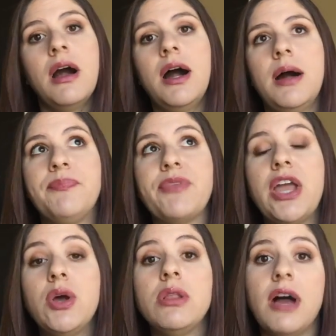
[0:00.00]
um,
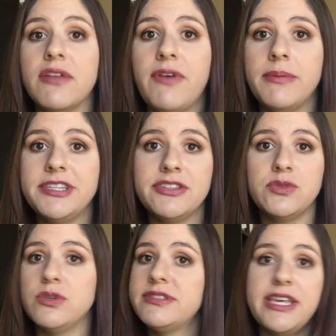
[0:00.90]
I know a lot of pharmacy
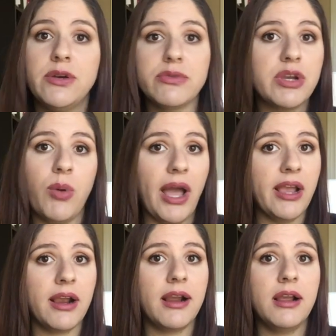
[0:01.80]
schools, they don't
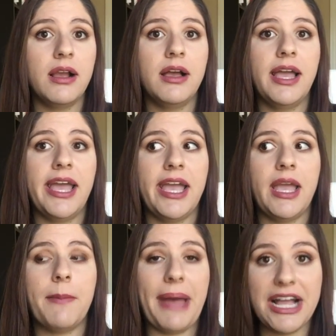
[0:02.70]
require
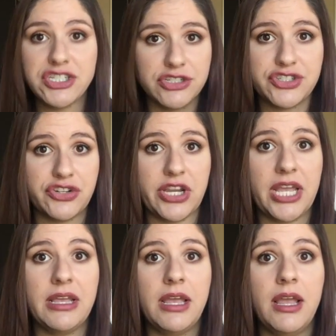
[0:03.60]
a bachelor's
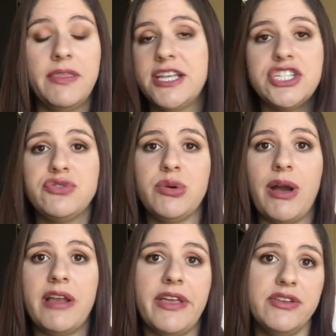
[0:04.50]
degree. They just
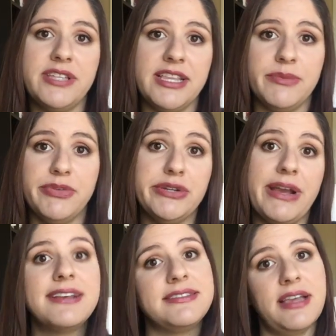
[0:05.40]
require that you take the
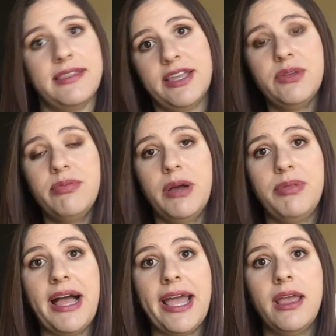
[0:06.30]
prereqs and then you
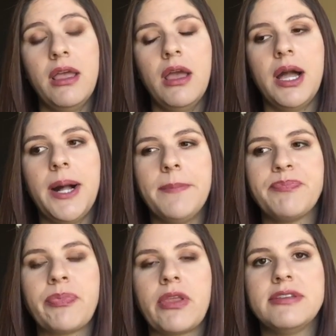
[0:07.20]
apply.
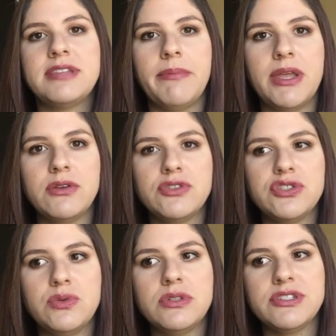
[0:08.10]
Um, some medical
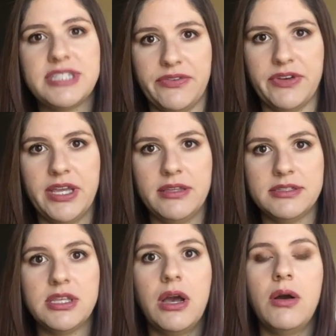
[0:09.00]
schools are different,
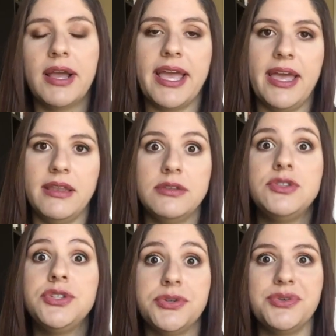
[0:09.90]
so again,
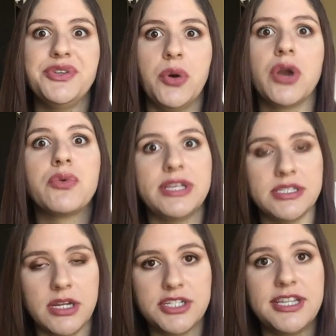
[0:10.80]
do your
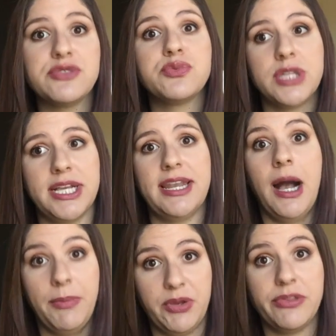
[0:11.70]
research. That's really gonna
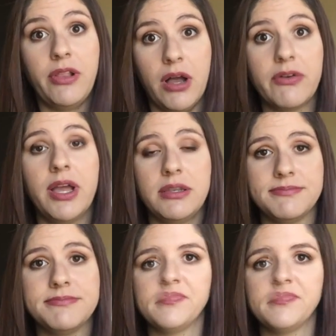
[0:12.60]
help you in the long run.